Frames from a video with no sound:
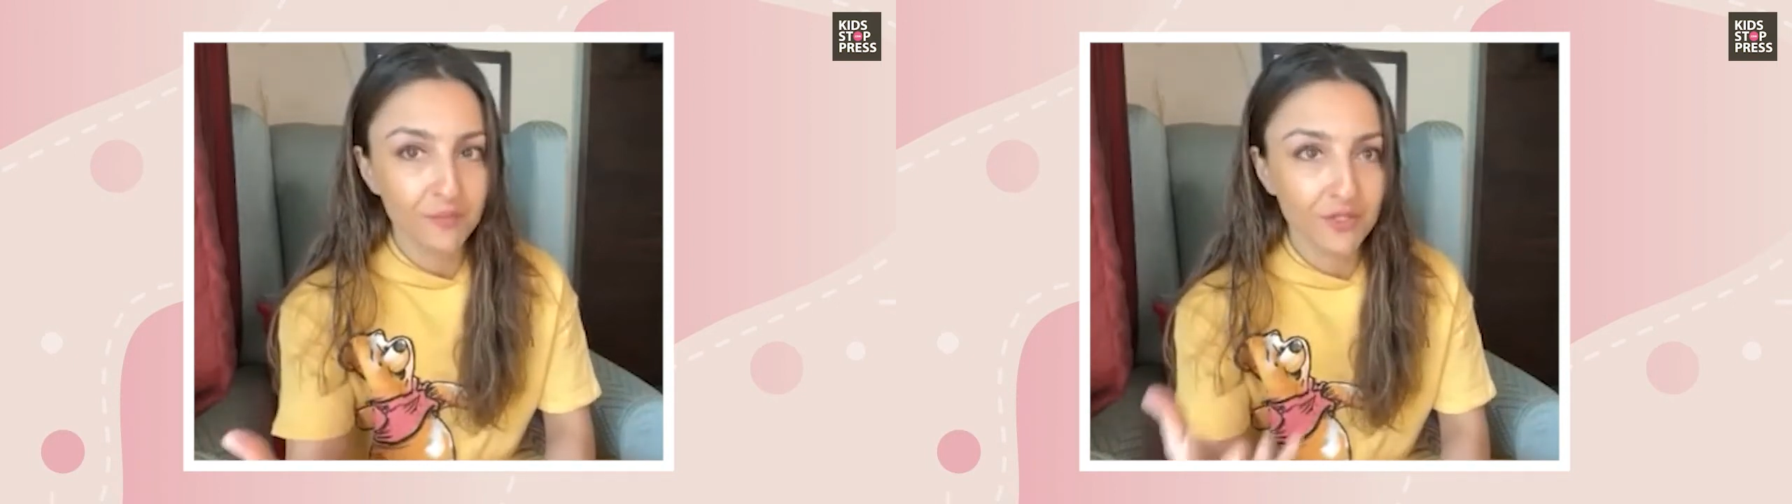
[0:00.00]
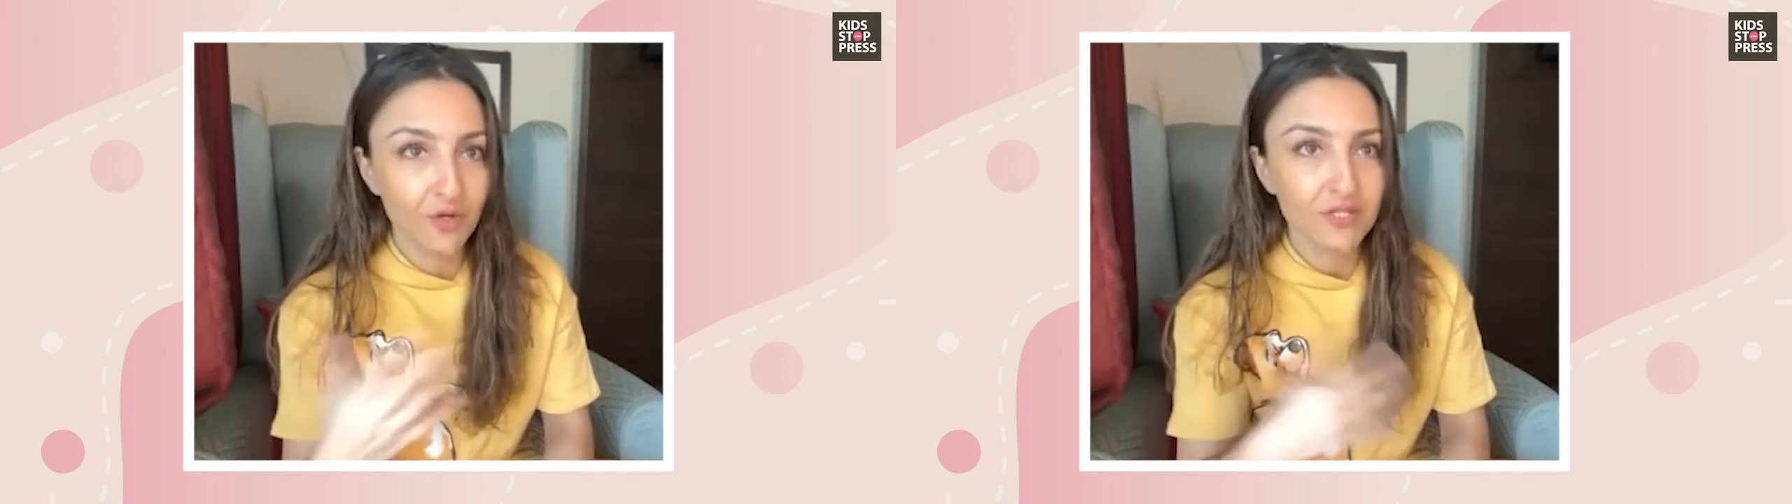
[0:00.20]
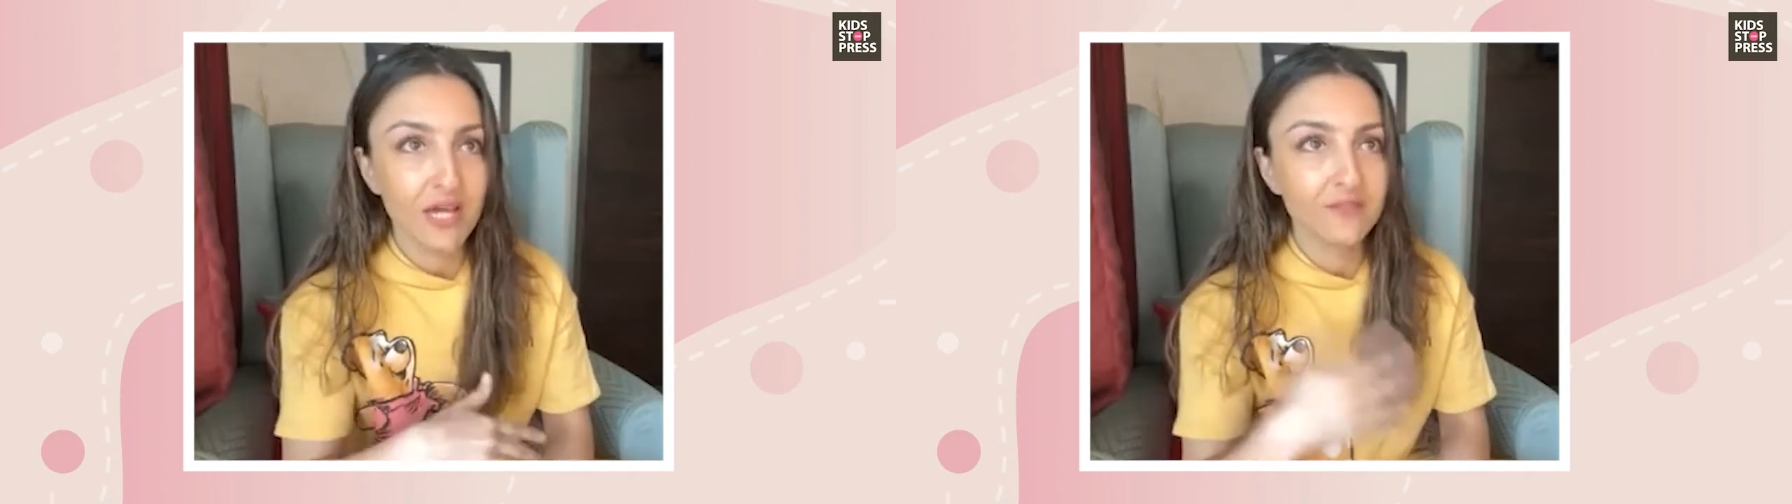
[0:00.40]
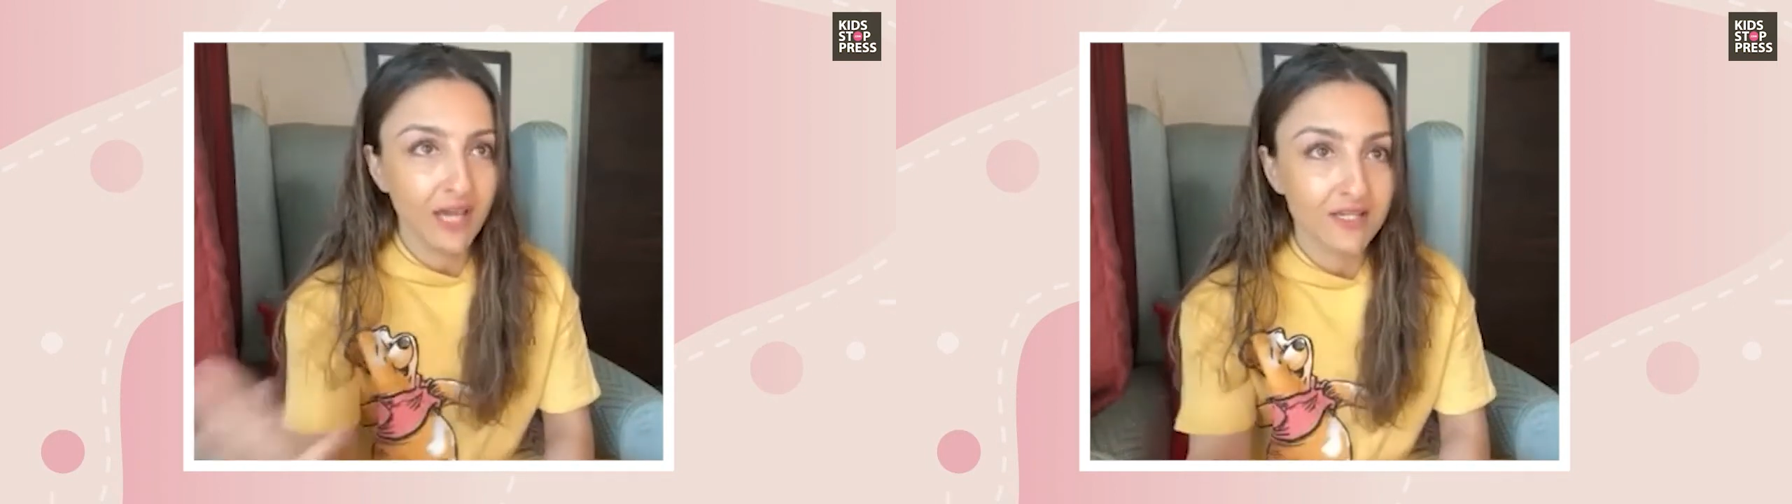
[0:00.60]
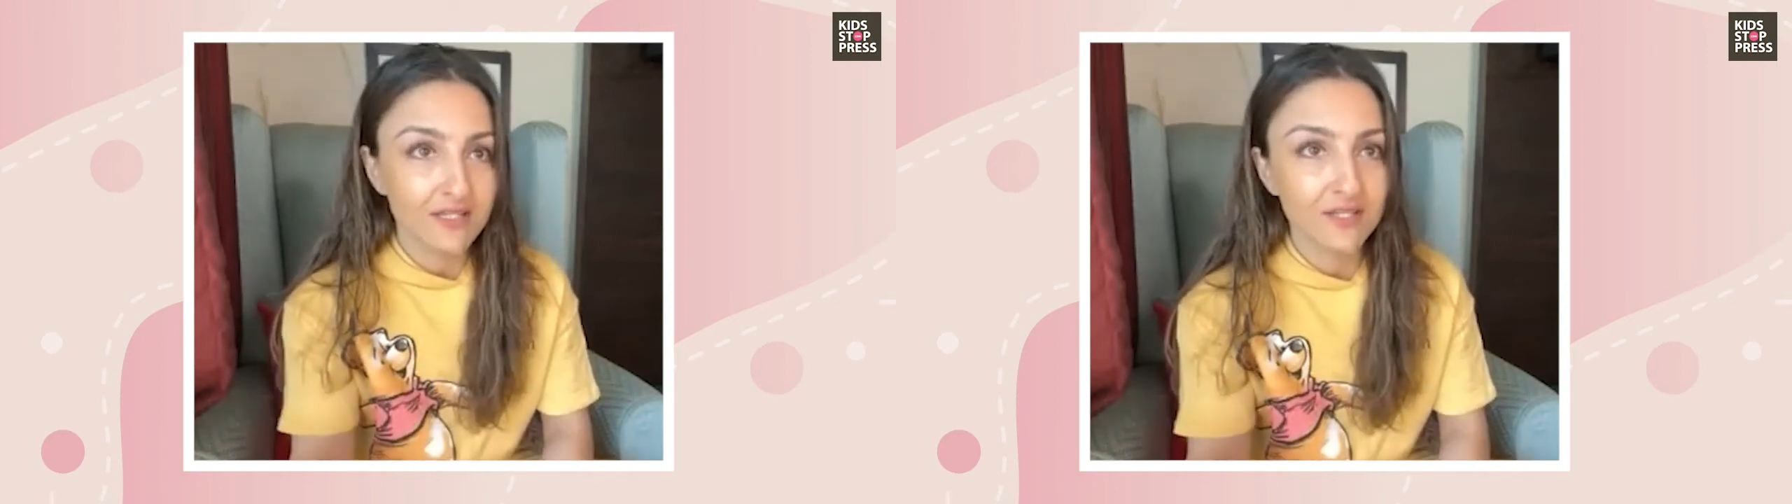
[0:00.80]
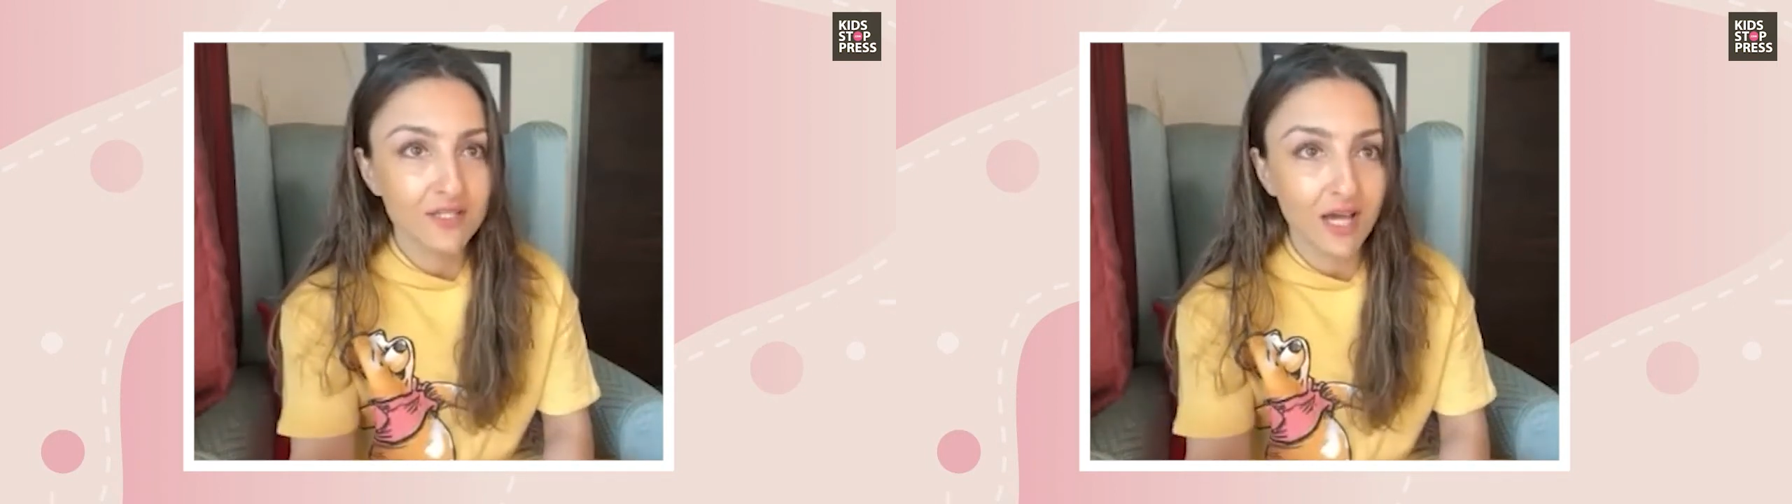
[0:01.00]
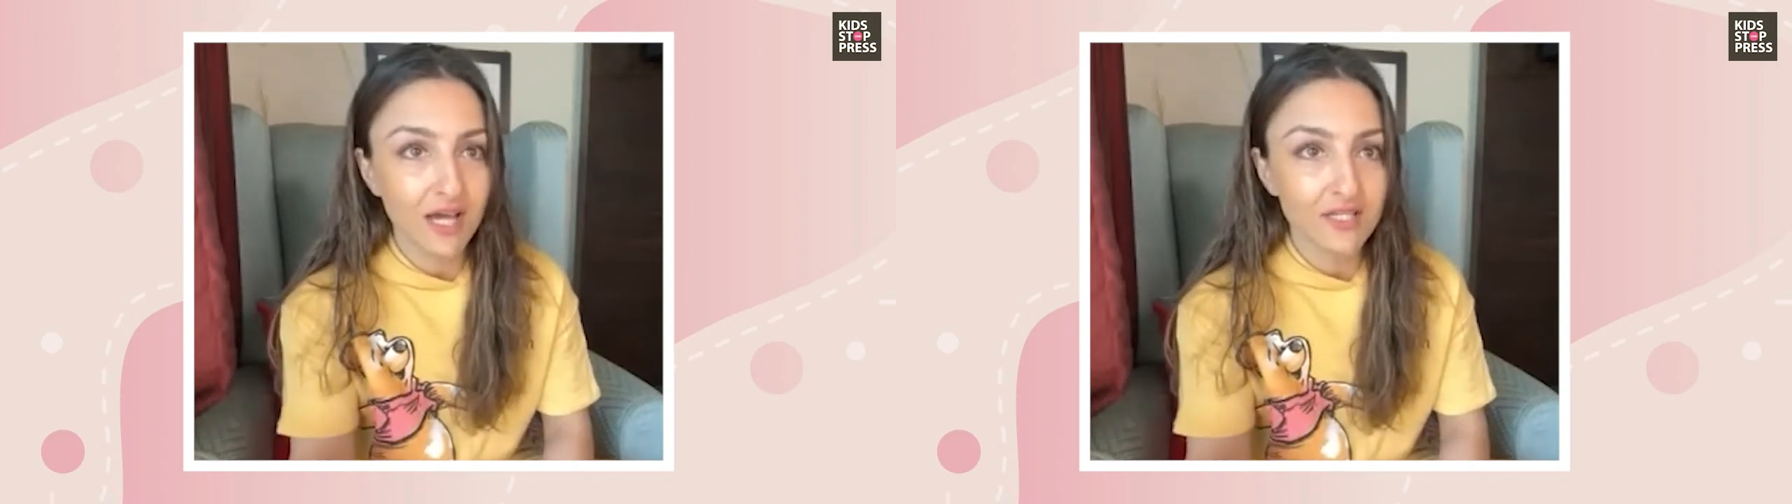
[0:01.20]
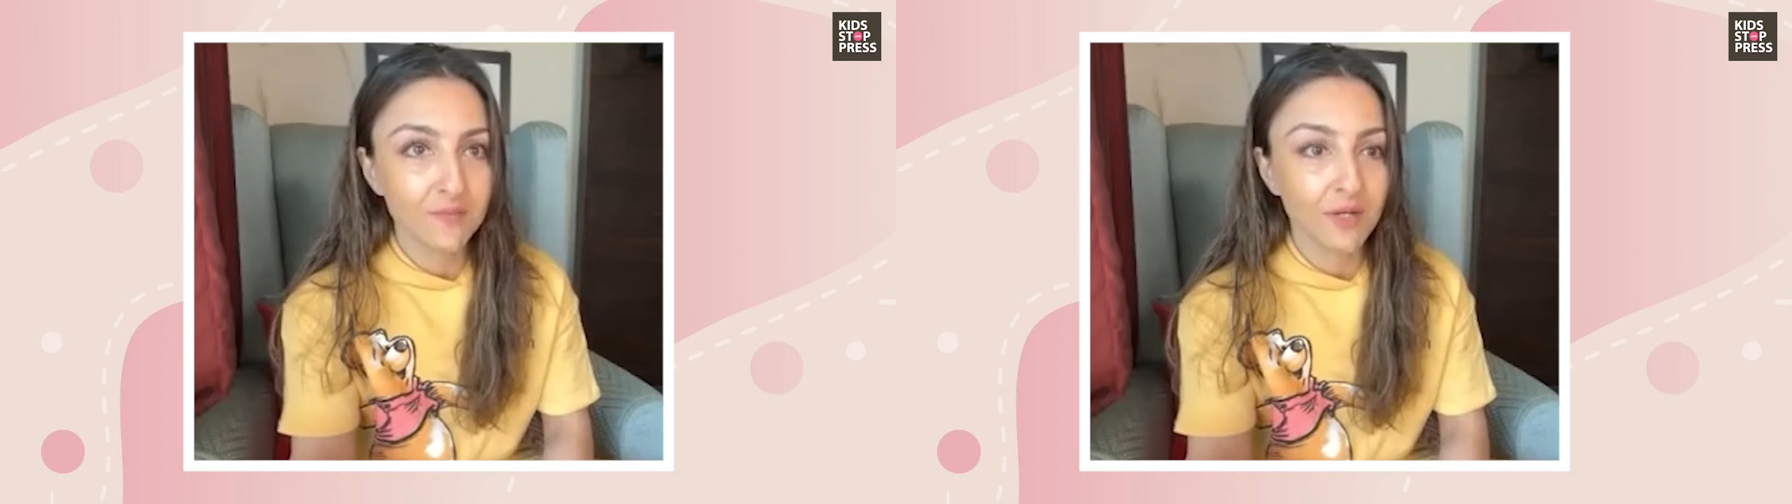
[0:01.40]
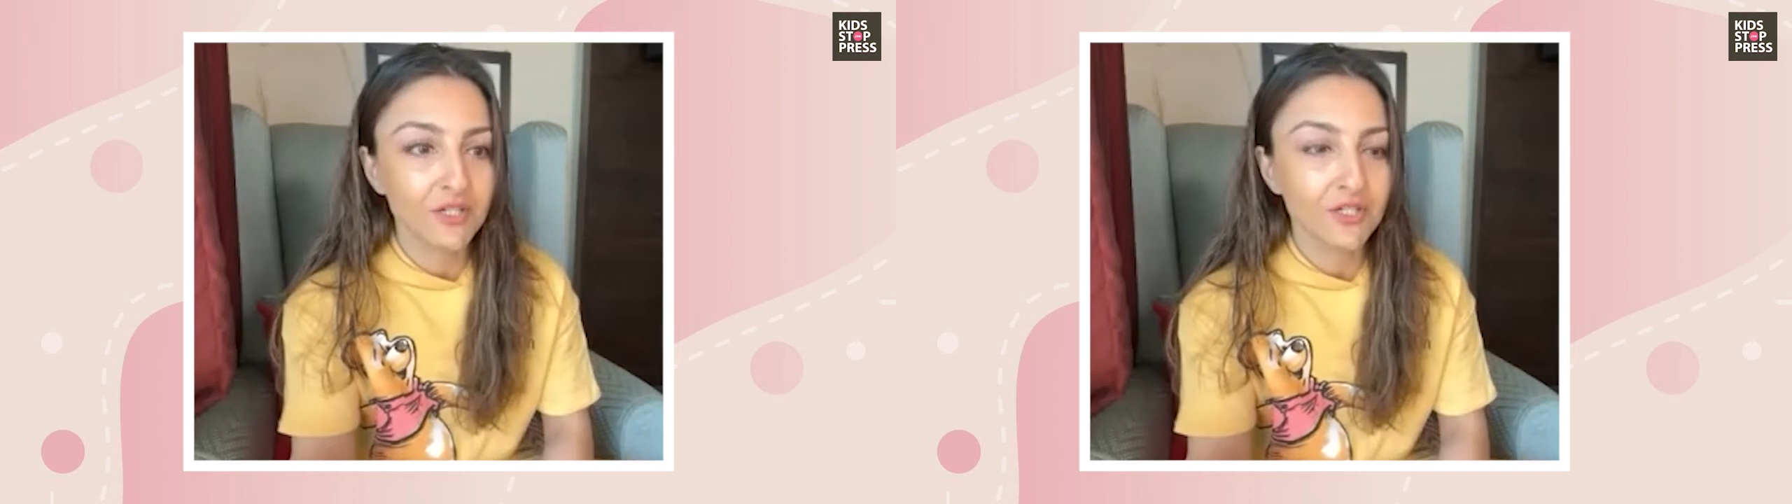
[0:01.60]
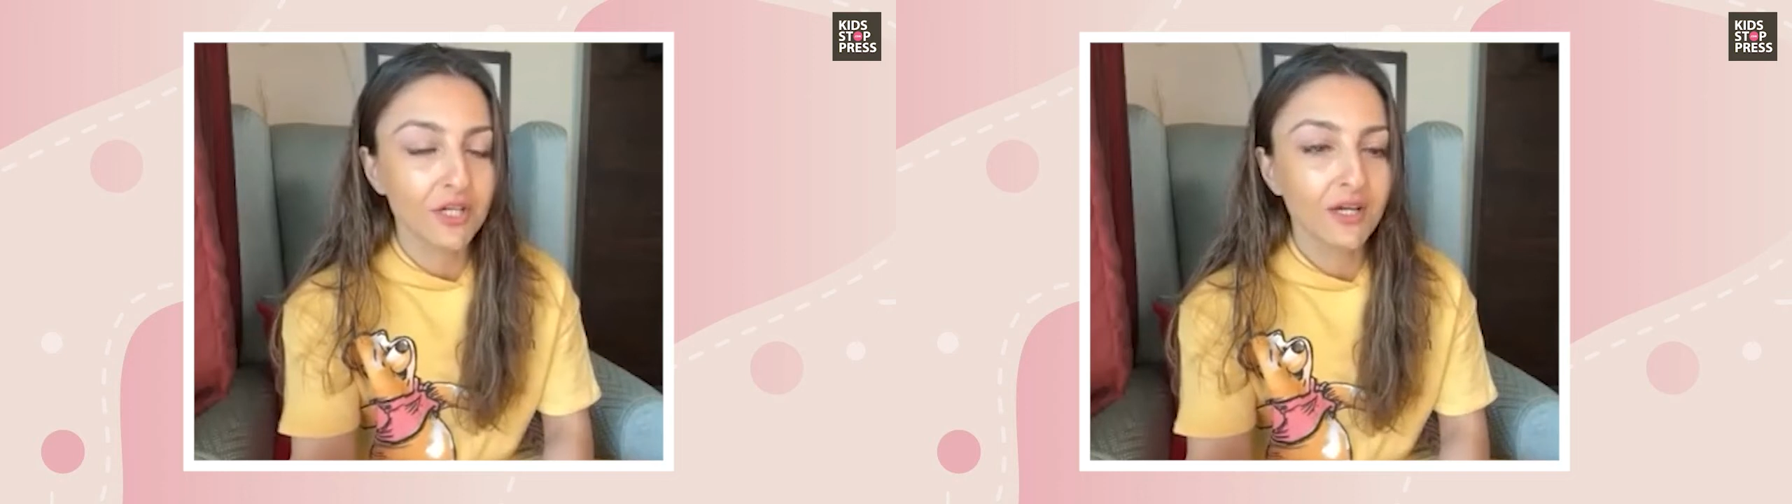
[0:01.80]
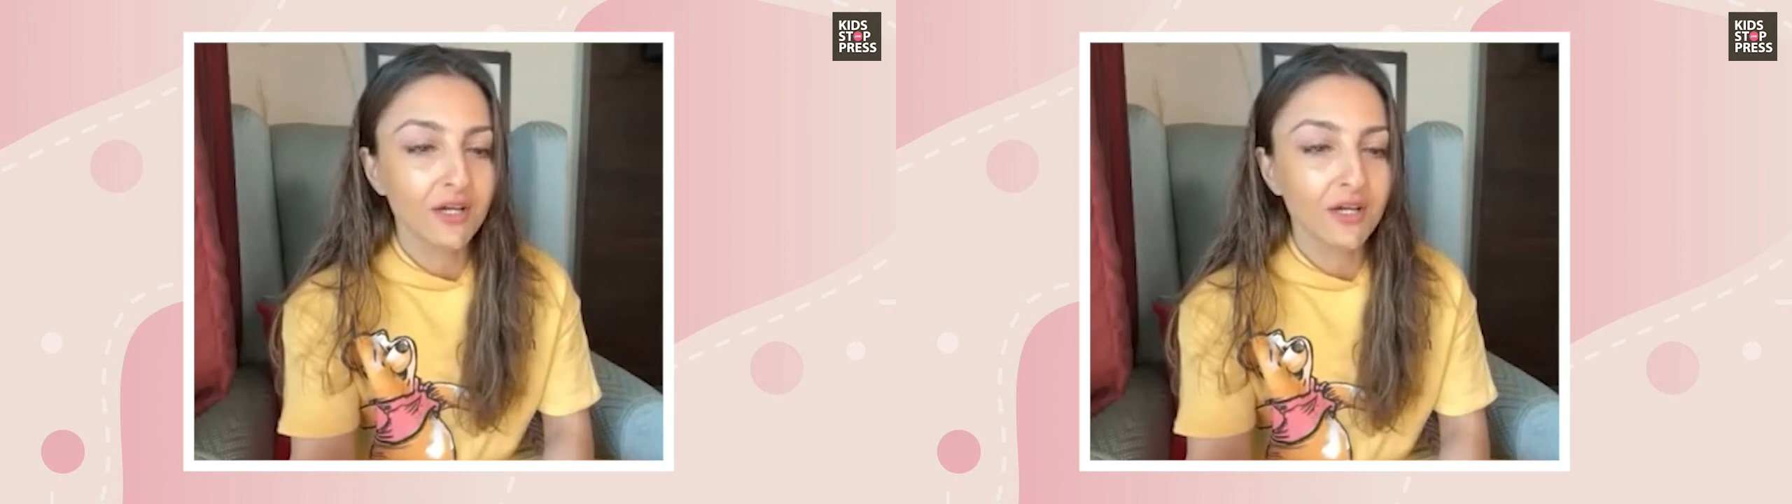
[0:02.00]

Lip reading: not having access to as much,